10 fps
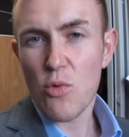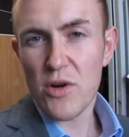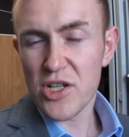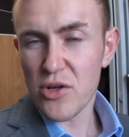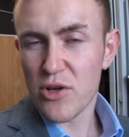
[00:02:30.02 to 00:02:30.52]
We
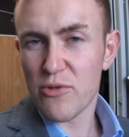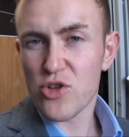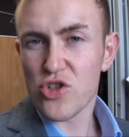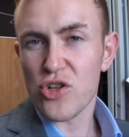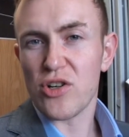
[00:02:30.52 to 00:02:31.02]
don't know for
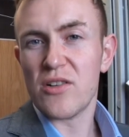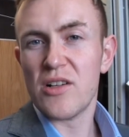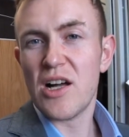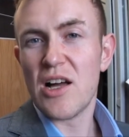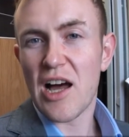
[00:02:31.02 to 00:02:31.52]
sure.
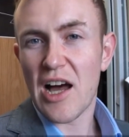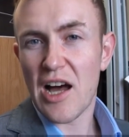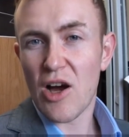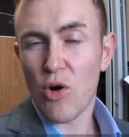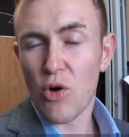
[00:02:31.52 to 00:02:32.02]

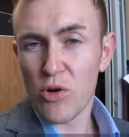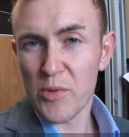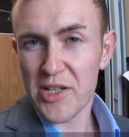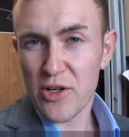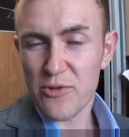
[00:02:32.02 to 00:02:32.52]
All
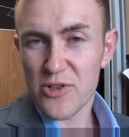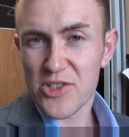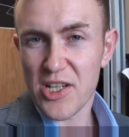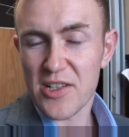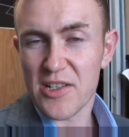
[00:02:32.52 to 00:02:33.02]
we know for
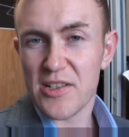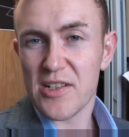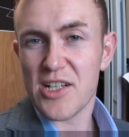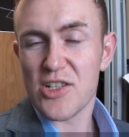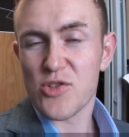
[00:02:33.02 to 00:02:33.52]
certain
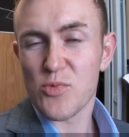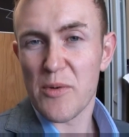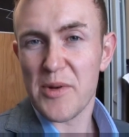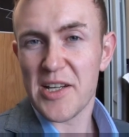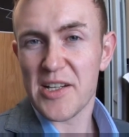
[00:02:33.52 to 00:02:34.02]
is
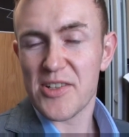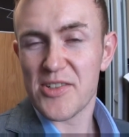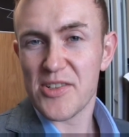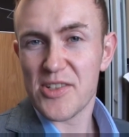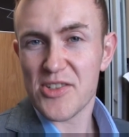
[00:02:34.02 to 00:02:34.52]
what we
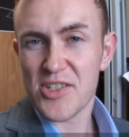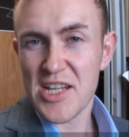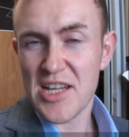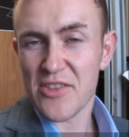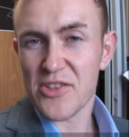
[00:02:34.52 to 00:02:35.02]
can
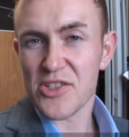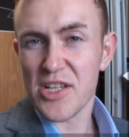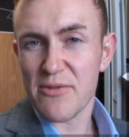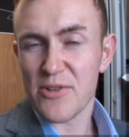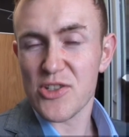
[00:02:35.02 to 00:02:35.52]
see at the
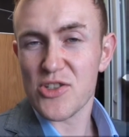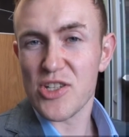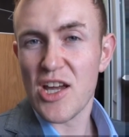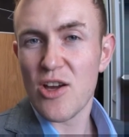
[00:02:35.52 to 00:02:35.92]
surface,